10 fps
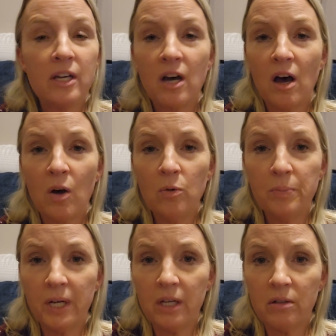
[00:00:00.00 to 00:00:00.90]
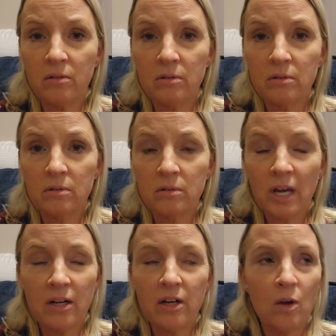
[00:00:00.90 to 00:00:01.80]
called me.
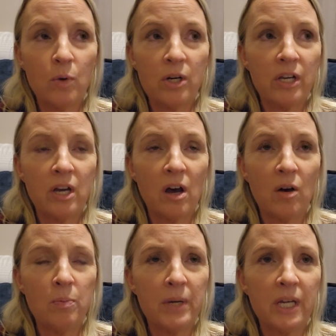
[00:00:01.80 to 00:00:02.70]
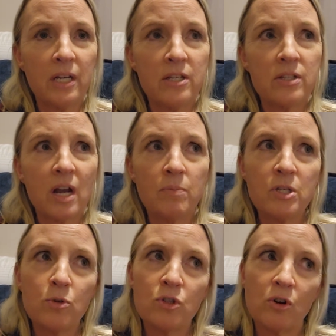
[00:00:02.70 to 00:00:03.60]
Out of nowhere, he called me and he said, I'm
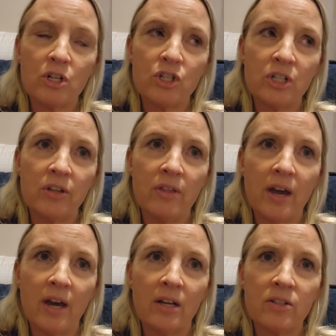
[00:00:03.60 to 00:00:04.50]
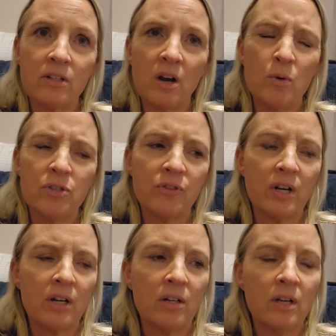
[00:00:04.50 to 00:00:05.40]
so sorry she did that. I said, Oh, it's
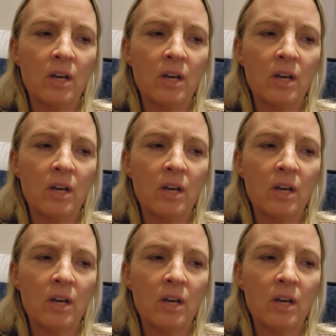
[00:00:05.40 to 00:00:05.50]
fine.